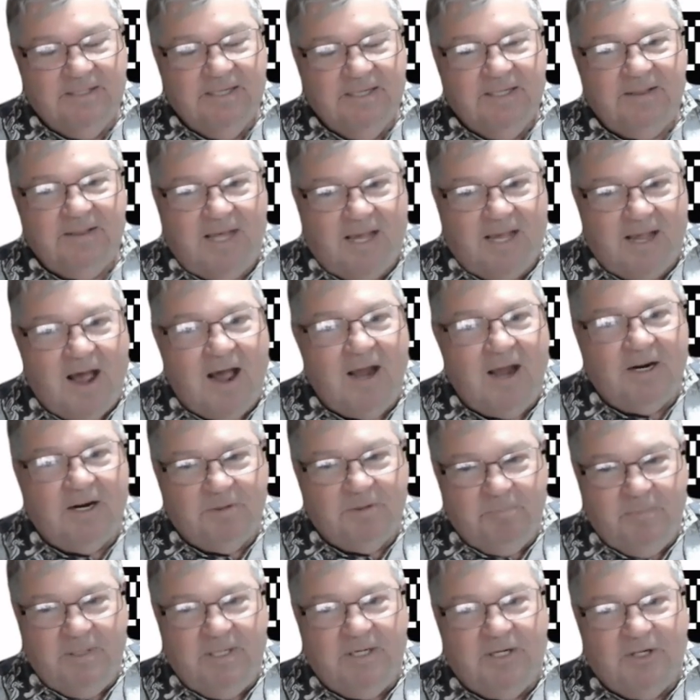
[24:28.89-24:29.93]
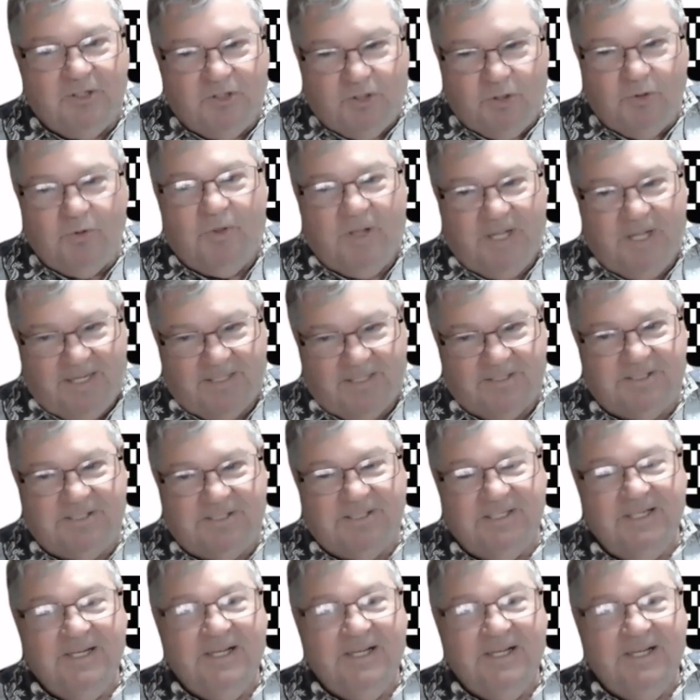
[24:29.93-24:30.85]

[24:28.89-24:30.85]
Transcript: They hired me to do this.